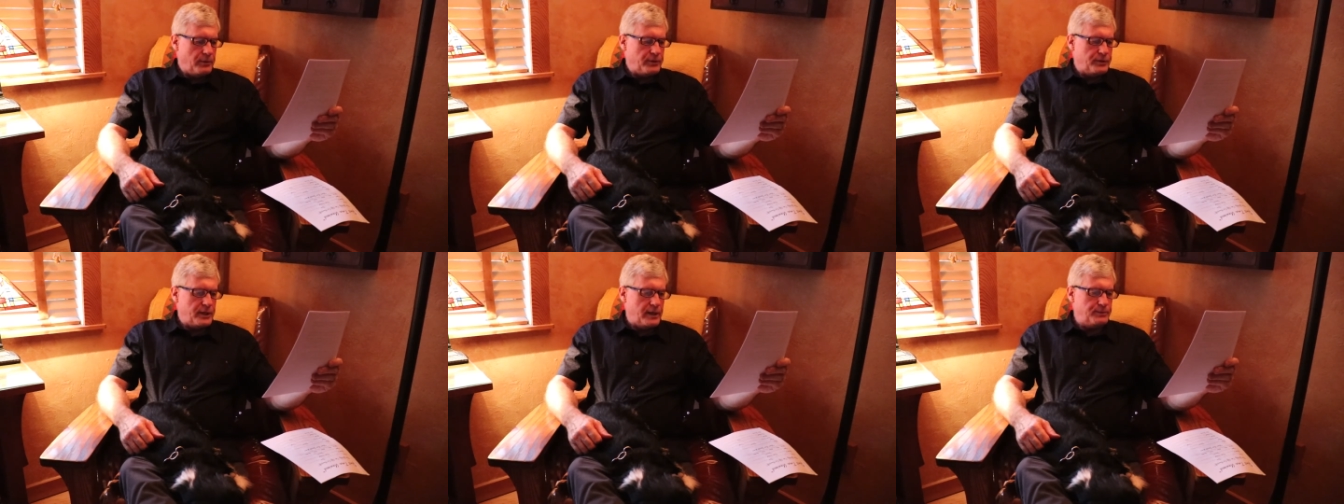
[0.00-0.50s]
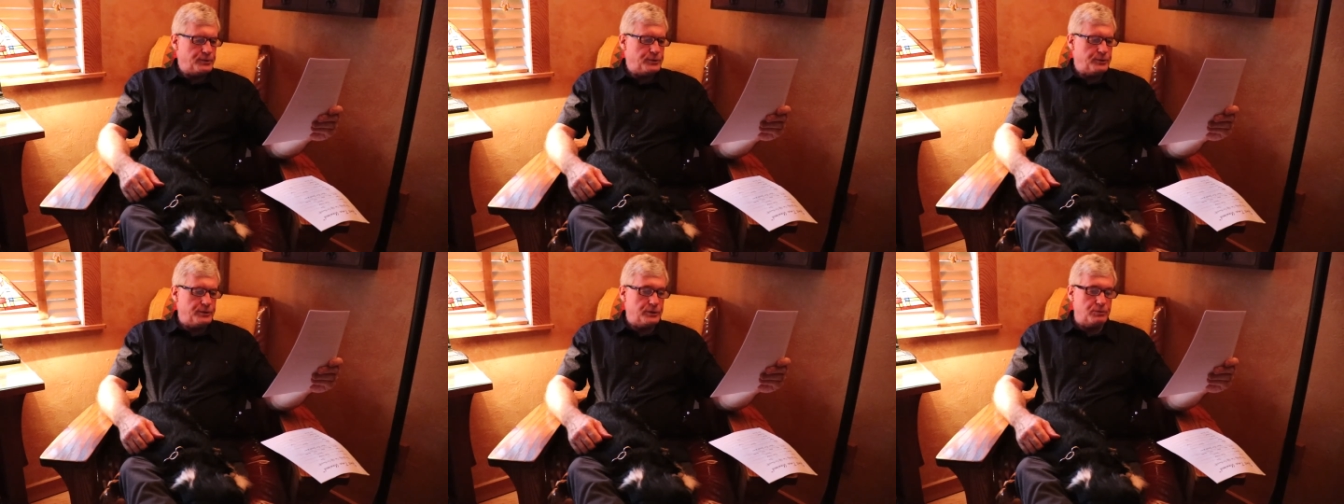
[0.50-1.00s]
But the
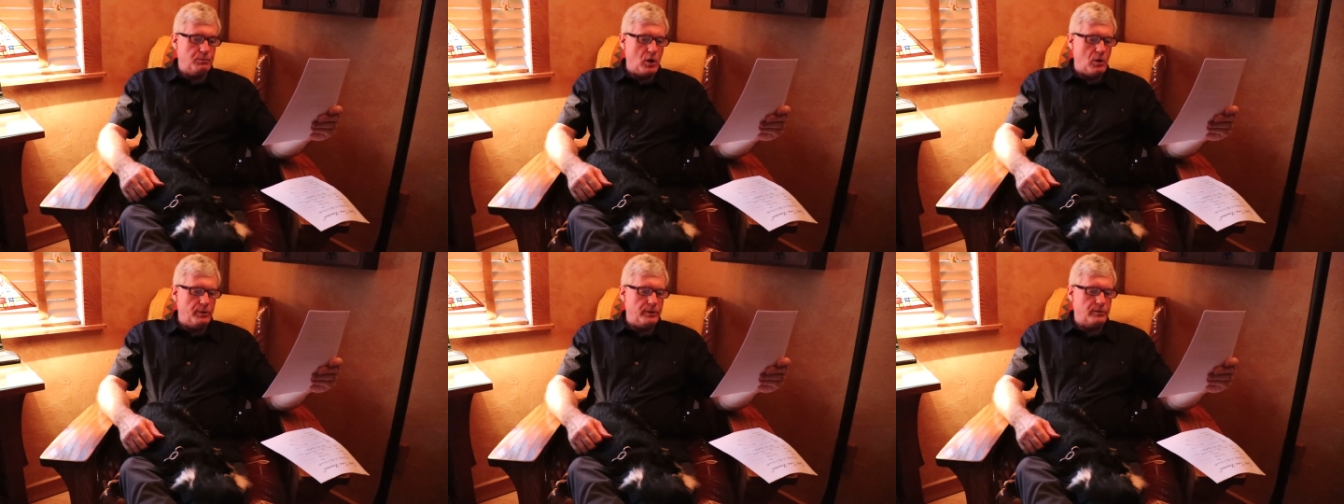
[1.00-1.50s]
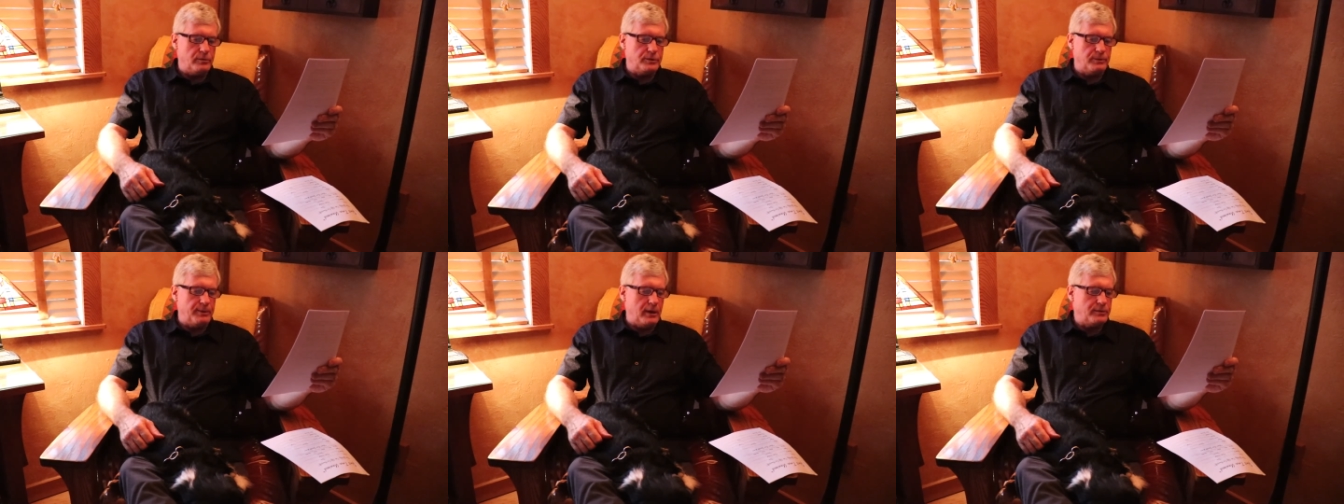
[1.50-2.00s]
temperature at this moment
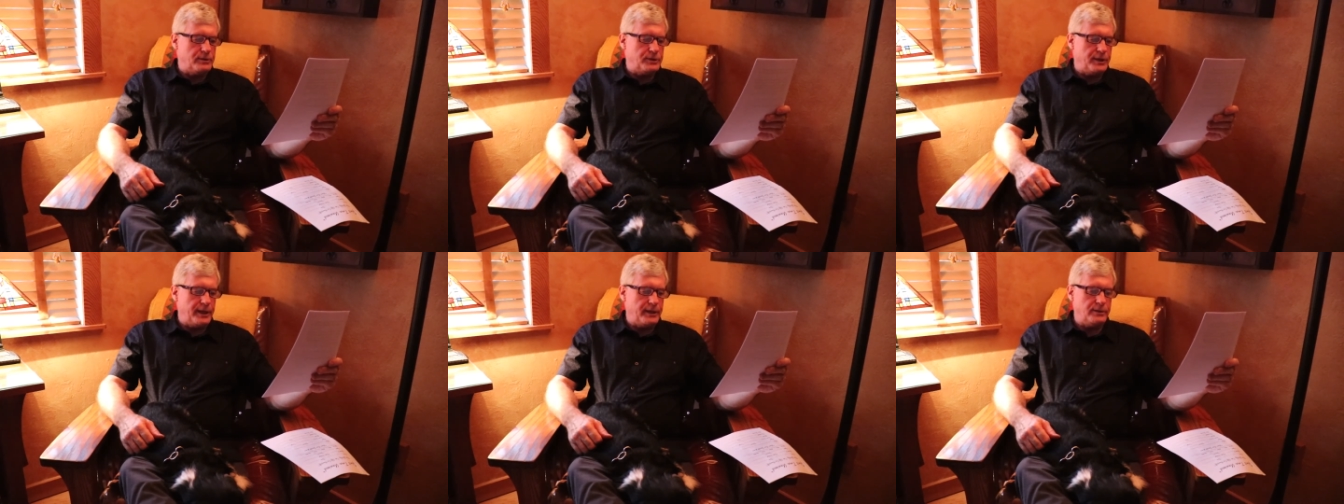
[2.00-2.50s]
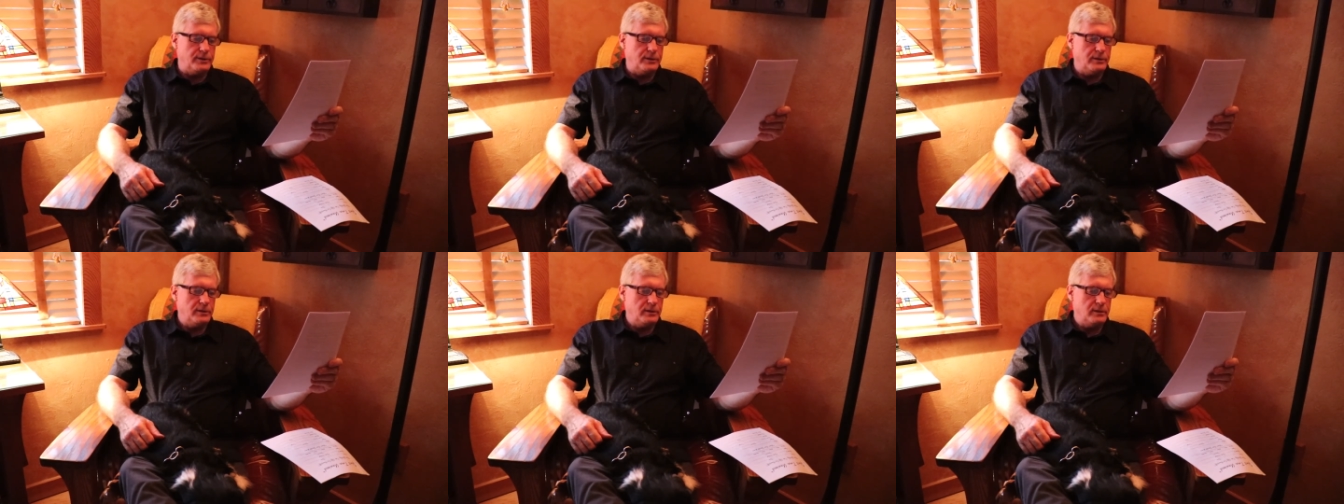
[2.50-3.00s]
was about to change
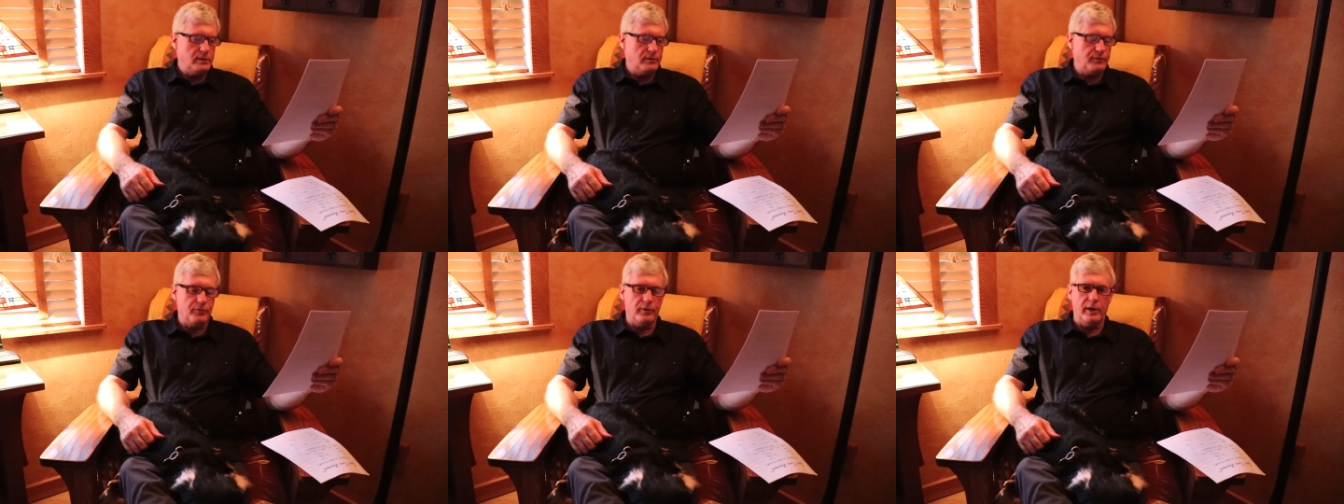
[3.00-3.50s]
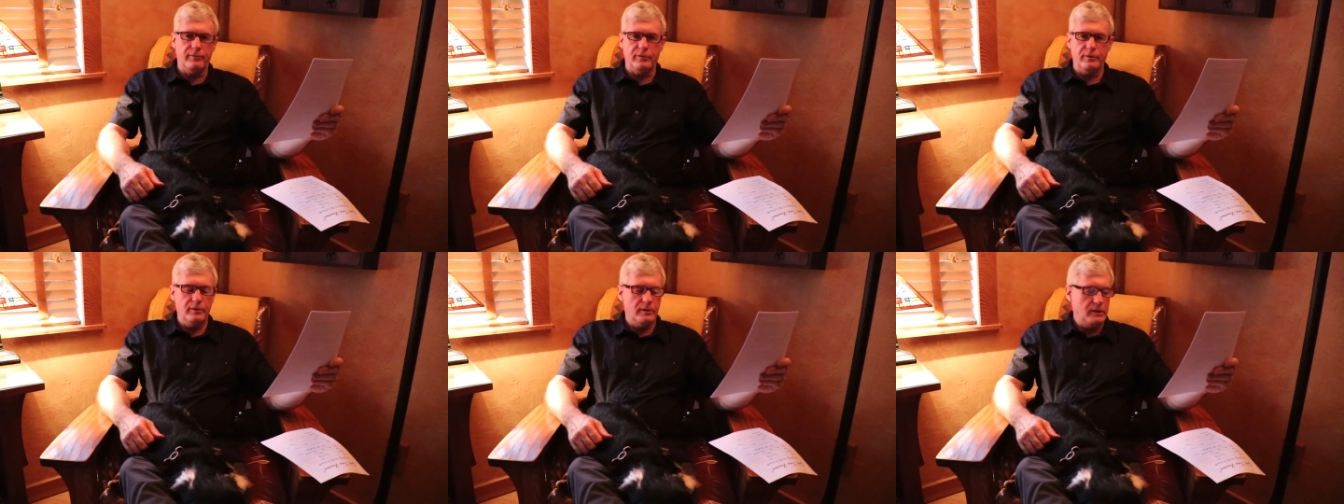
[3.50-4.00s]

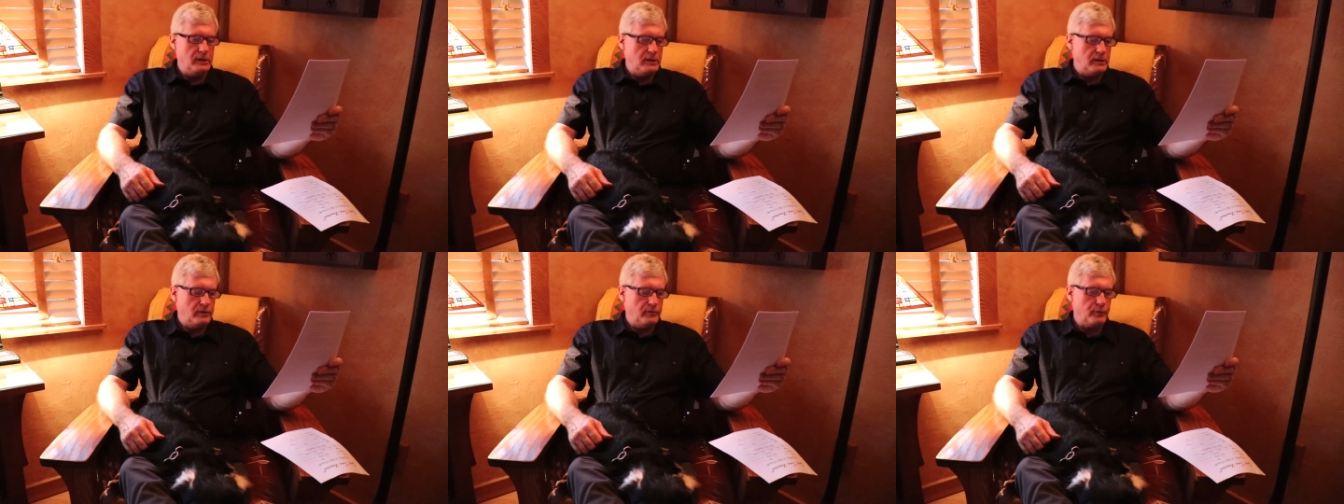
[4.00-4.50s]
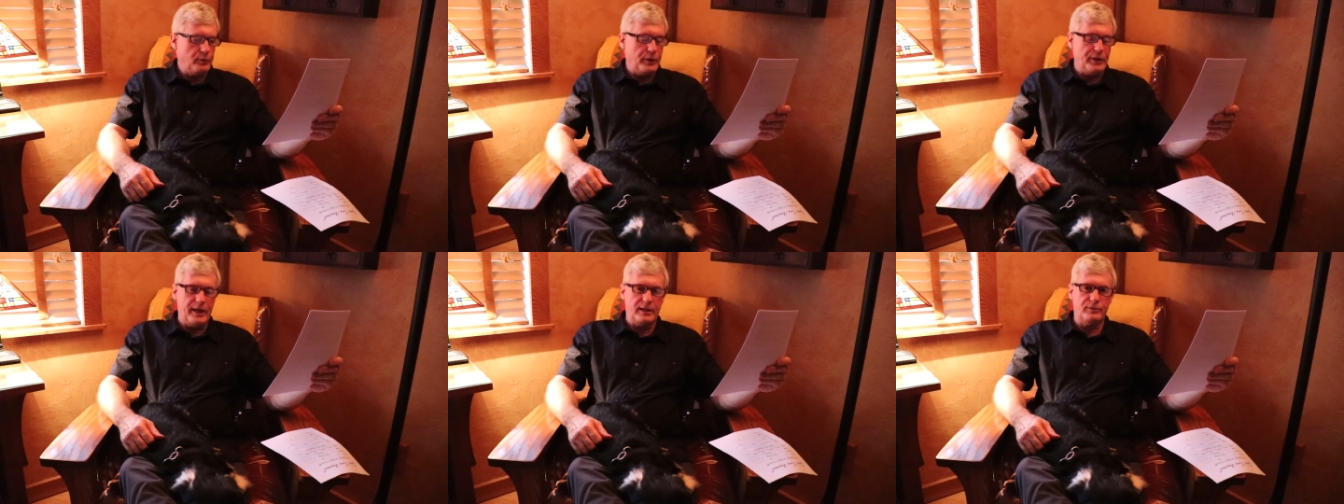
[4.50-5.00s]
forever for
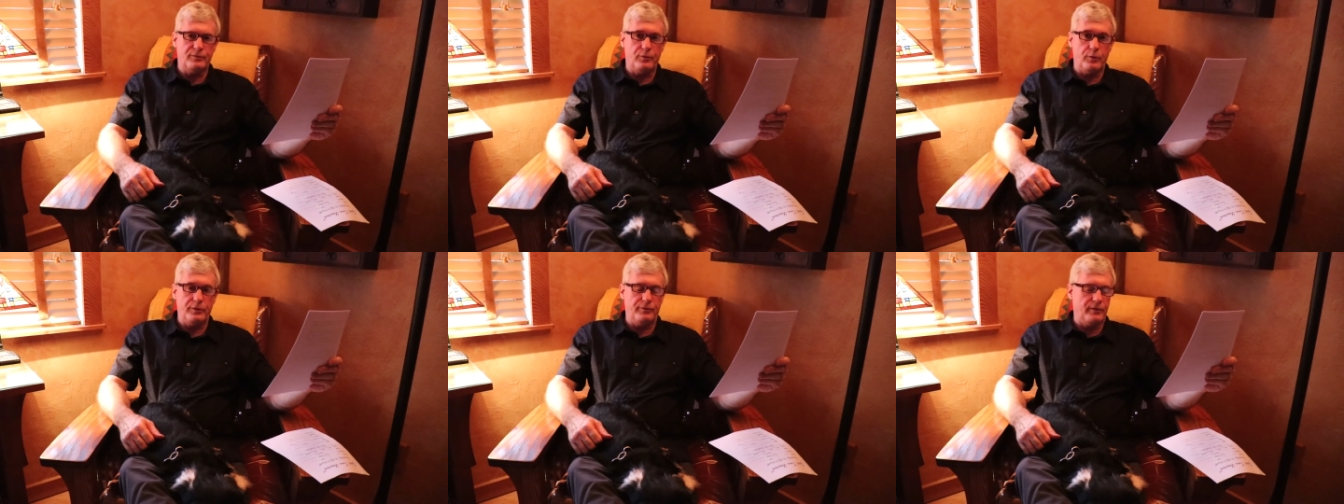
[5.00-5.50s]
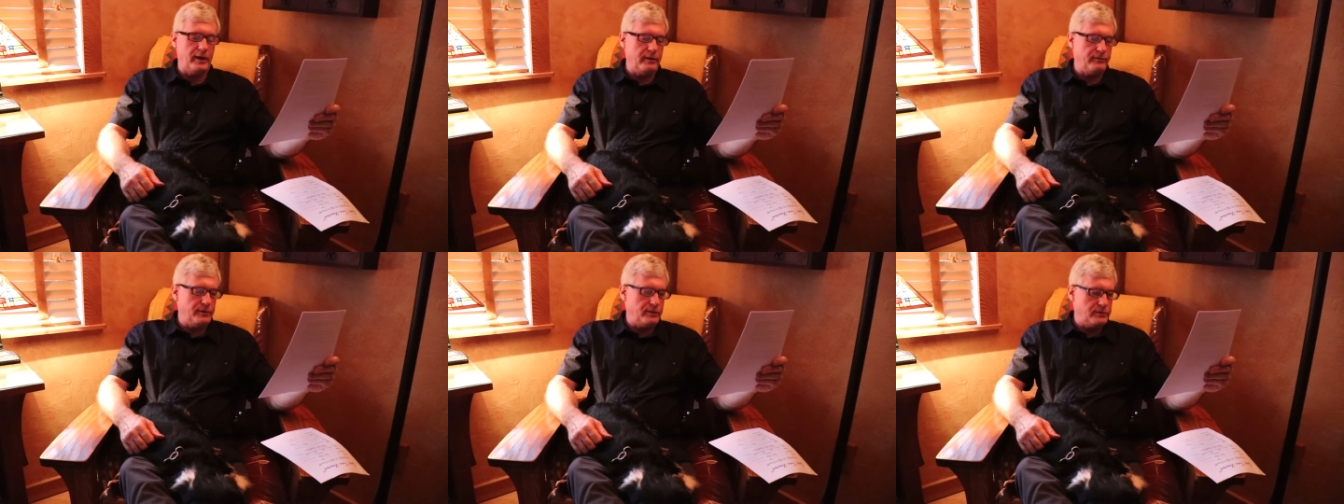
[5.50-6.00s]
the next
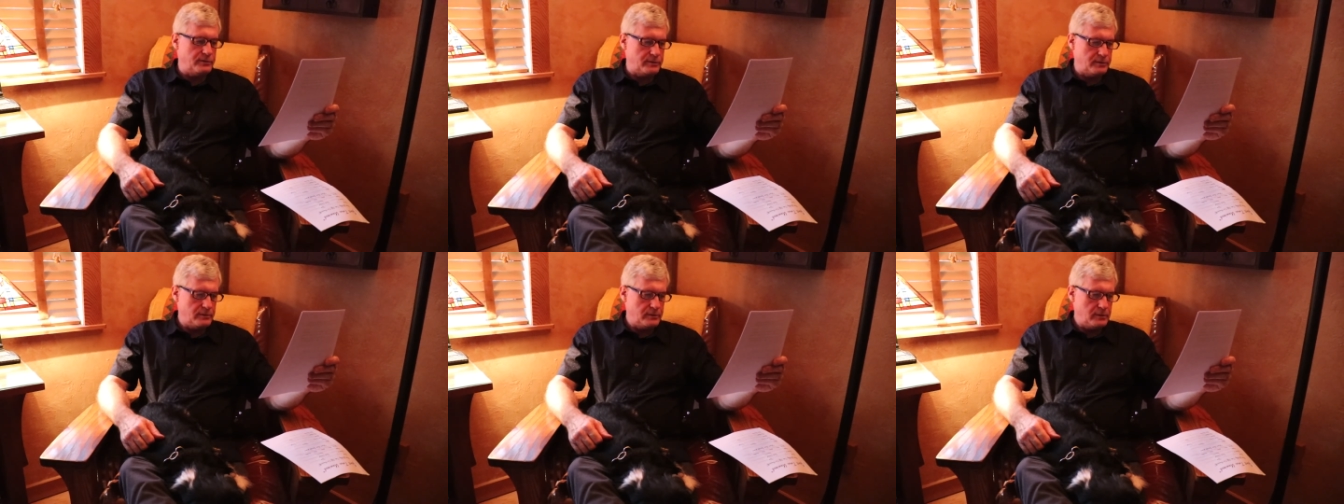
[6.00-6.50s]
45 years.